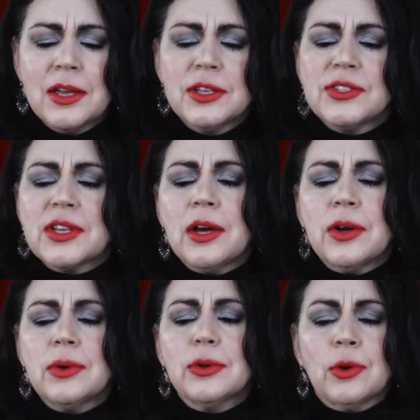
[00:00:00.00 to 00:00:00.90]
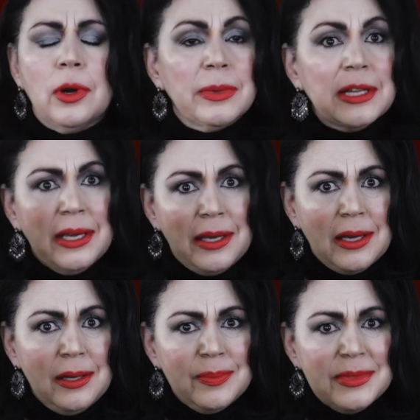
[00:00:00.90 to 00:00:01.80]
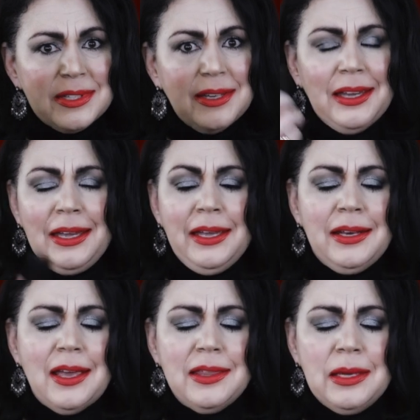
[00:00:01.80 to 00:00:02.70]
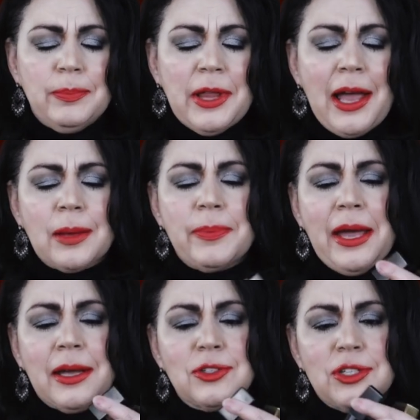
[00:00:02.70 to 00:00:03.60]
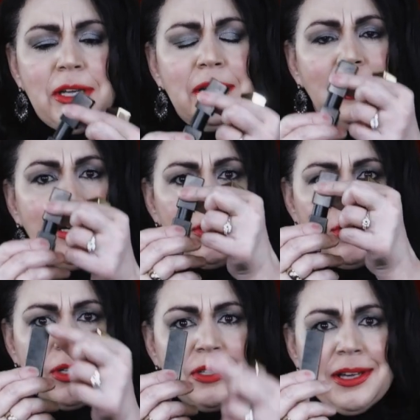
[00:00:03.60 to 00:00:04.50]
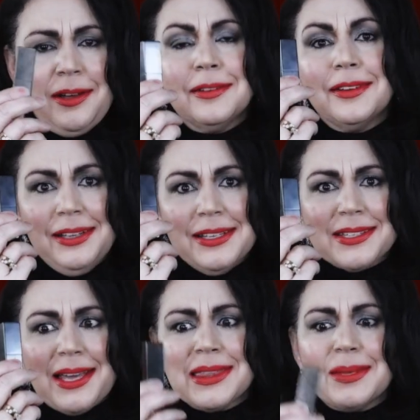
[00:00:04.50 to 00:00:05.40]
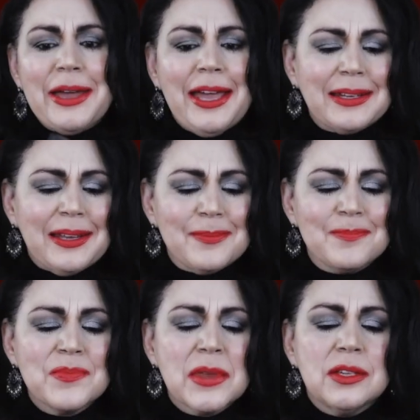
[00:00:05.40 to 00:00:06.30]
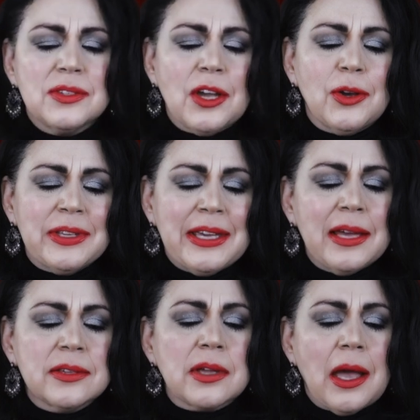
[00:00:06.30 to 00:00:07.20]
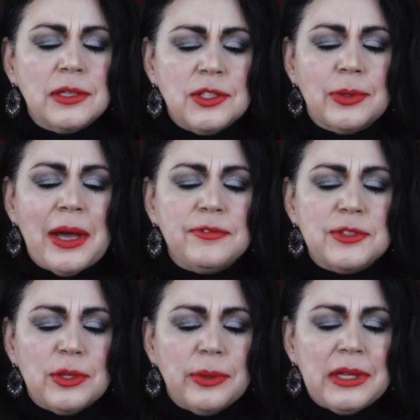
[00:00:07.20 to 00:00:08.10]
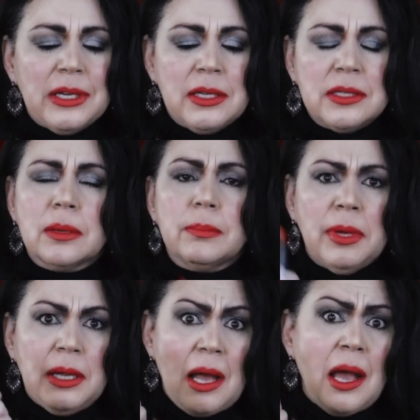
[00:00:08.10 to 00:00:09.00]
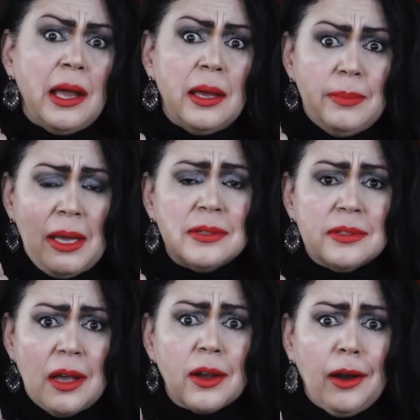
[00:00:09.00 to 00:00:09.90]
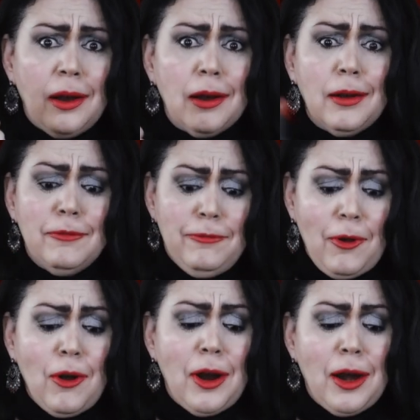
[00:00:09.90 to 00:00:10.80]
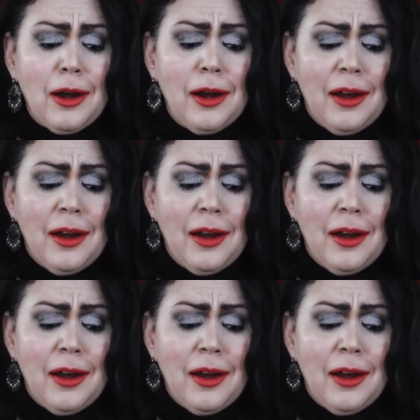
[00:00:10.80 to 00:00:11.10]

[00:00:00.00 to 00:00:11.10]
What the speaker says: So normally it comes in the black packaging, and as you can tell, it's got the magnet. So yes, I do have two of these, but I am a sucker for